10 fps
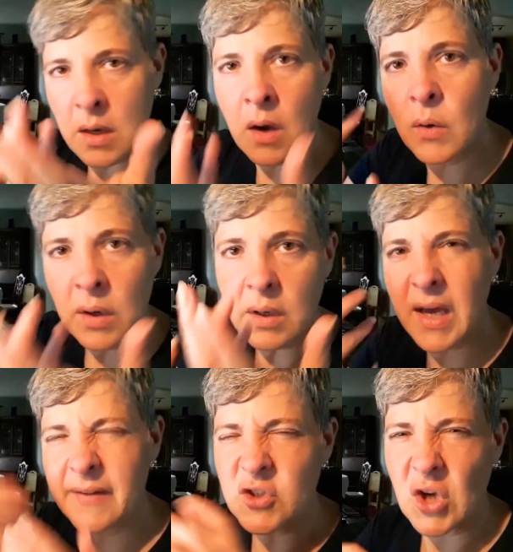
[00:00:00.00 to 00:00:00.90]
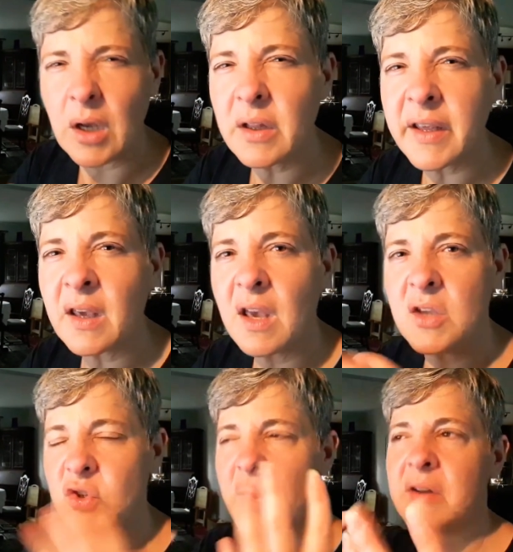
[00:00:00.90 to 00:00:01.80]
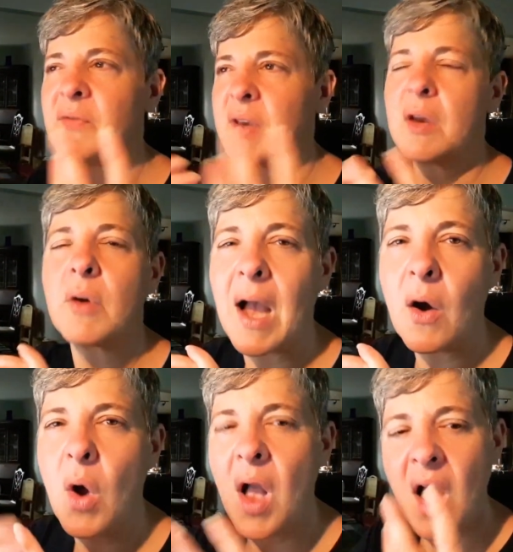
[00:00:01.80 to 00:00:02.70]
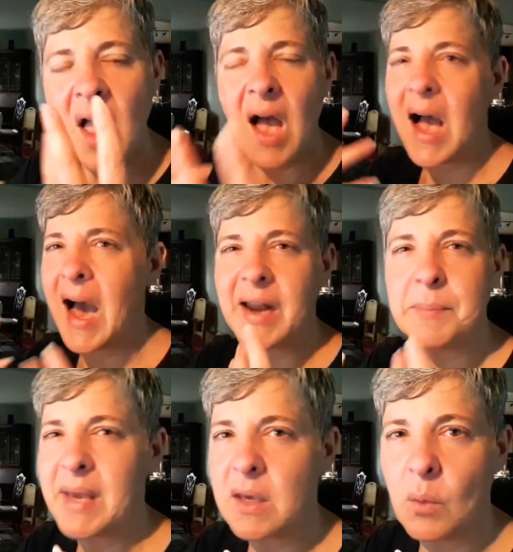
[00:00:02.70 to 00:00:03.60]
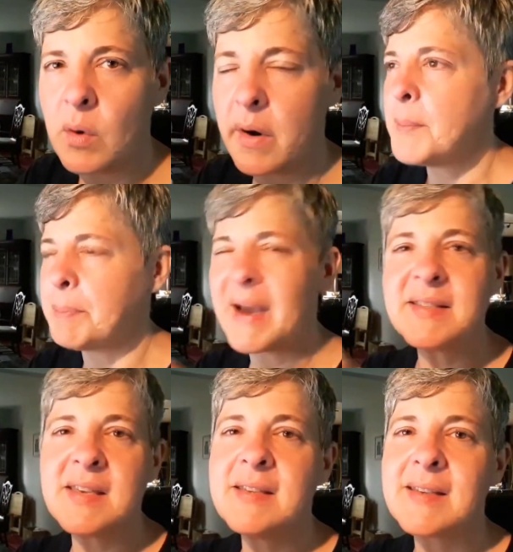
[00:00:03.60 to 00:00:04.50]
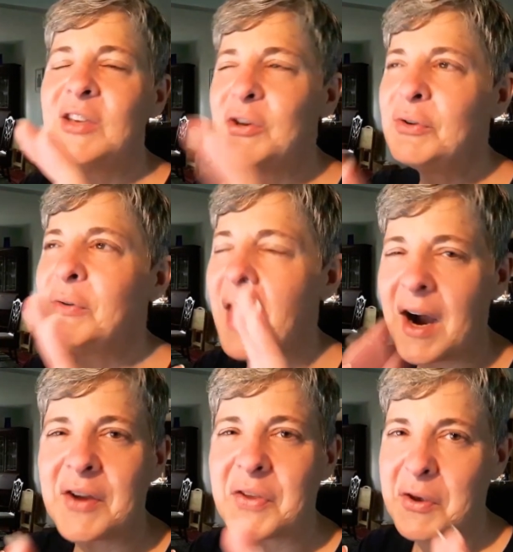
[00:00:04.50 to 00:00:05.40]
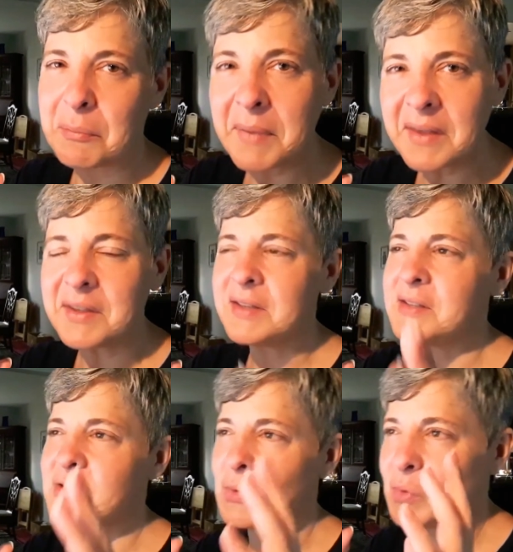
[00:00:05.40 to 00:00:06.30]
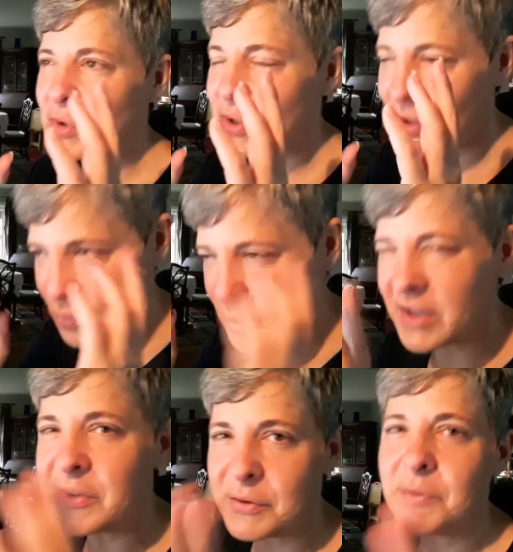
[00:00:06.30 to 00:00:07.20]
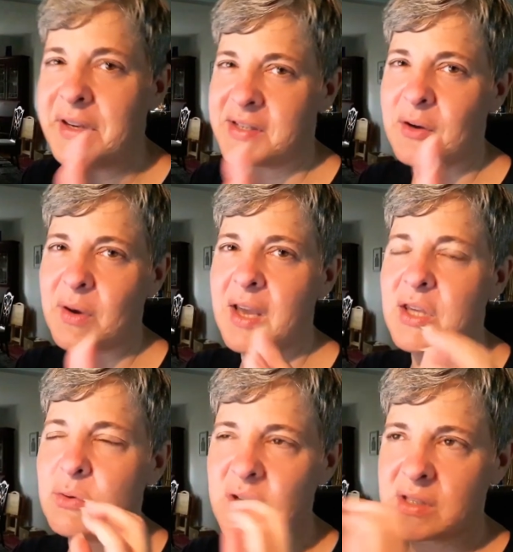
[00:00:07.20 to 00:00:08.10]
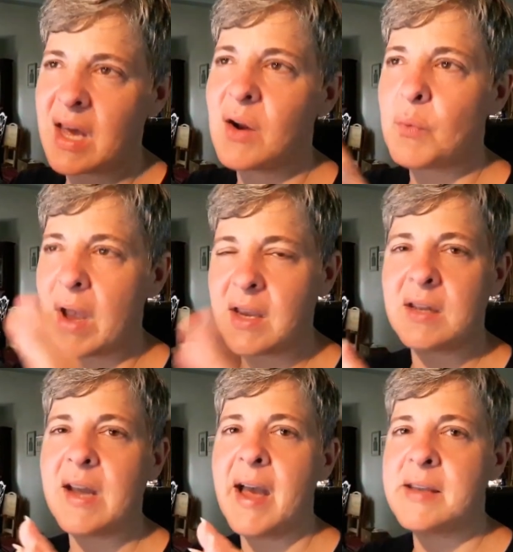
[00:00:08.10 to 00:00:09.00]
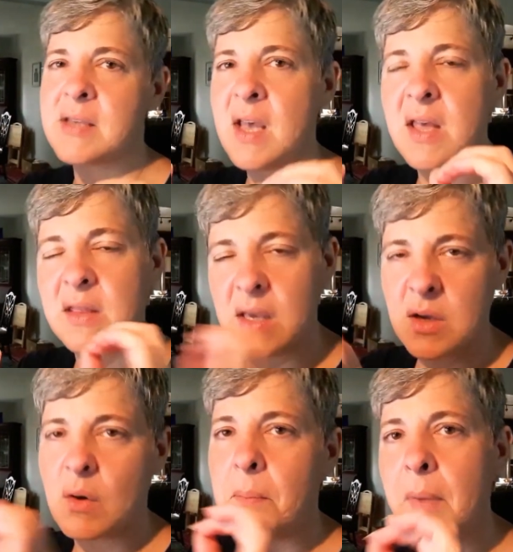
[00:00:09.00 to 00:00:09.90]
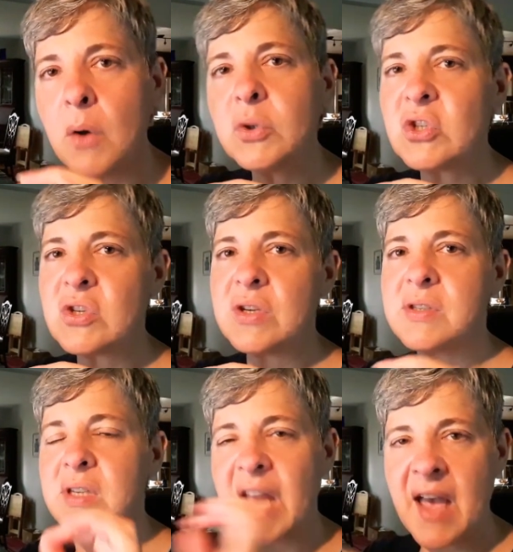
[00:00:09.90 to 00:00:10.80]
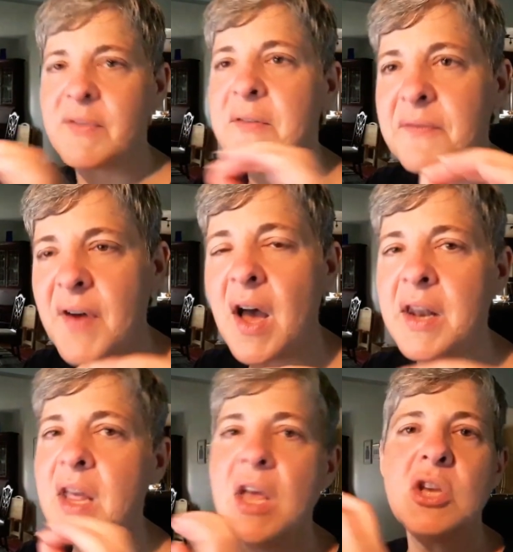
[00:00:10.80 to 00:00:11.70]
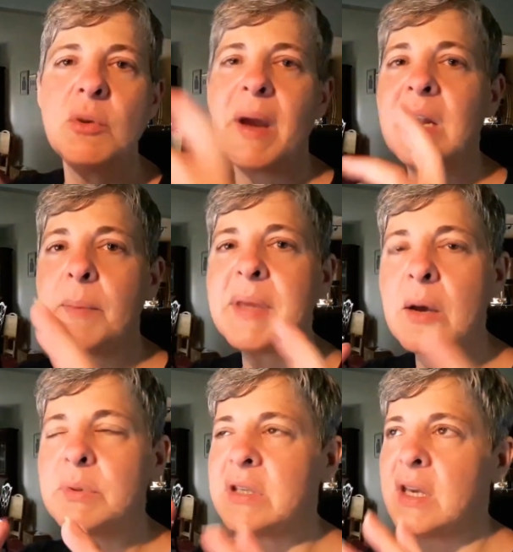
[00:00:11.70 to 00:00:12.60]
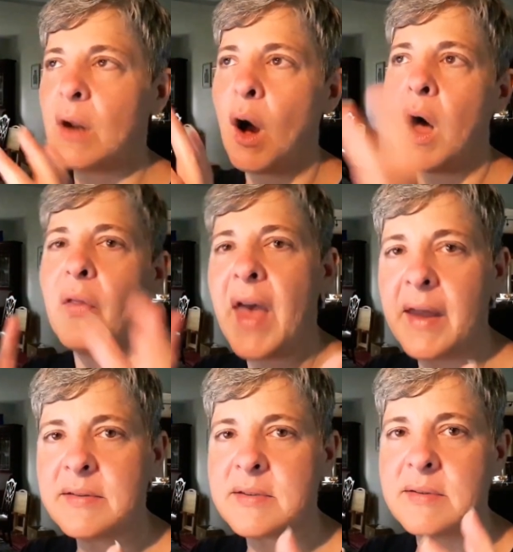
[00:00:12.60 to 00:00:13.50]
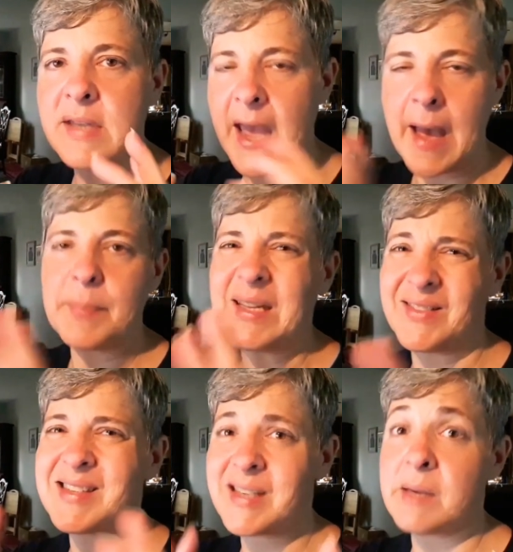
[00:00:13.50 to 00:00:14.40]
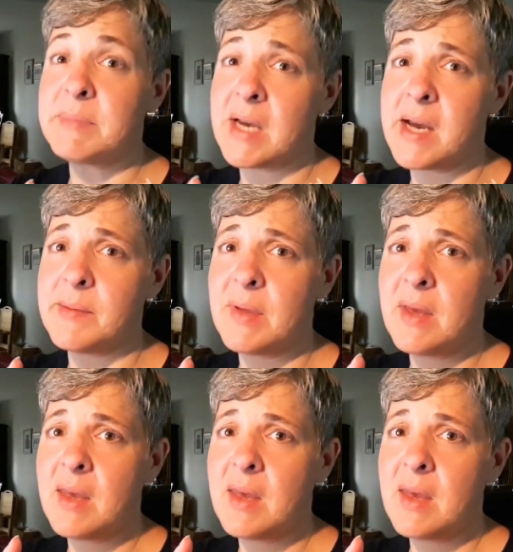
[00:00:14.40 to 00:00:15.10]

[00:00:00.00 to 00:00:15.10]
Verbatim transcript: you know, kind of juggling and trying to figure out how to make it work. But Pisces, you are the chameleon, so you can do this, okay? You just got to recognize that your emotions and having fun, you might not be able to get all that to happen at the same time.